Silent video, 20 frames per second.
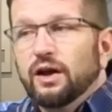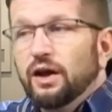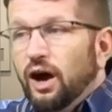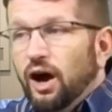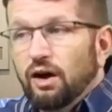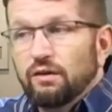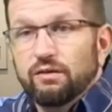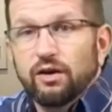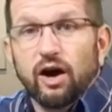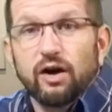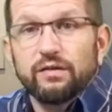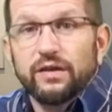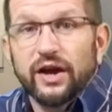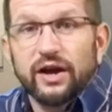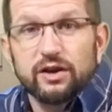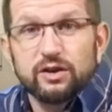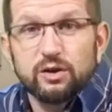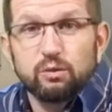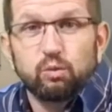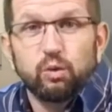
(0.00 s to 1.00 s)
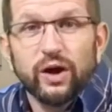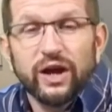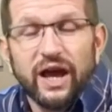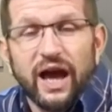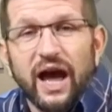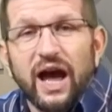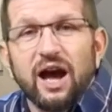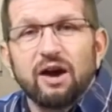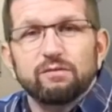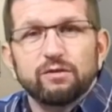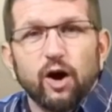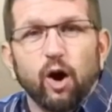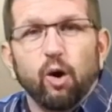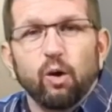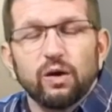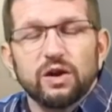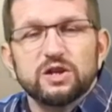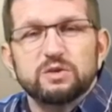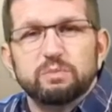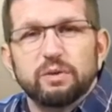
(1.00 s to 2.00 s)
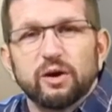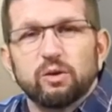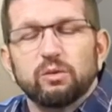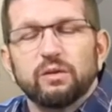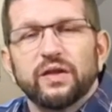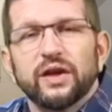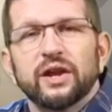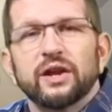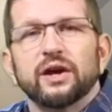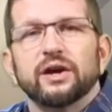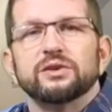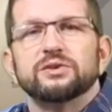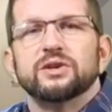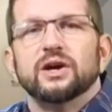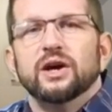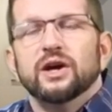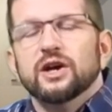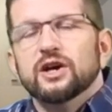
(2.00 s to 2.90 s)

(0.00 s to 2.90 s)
of that we have, the Holy Spirit within us.